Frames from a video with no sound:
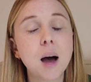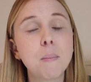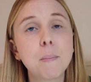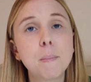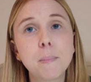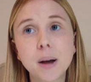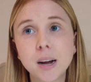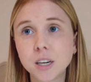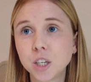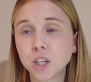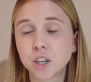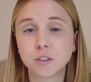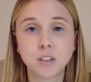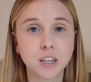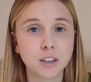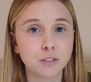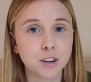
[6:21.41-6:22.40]
a bunch
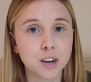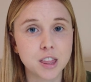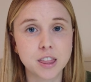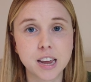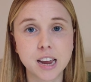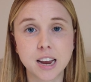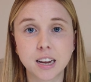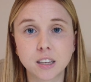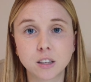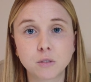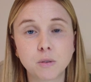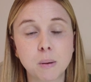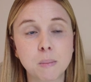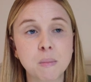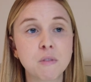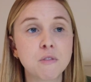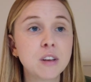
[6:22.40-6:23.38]
of different things,
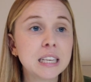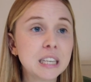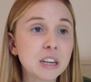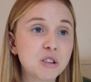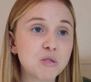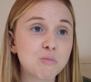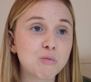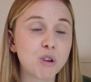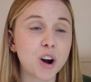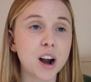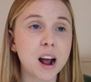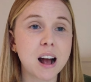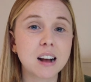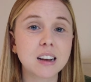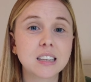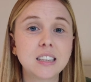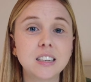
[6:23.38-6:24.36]
from physical
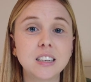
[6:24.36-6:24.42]
products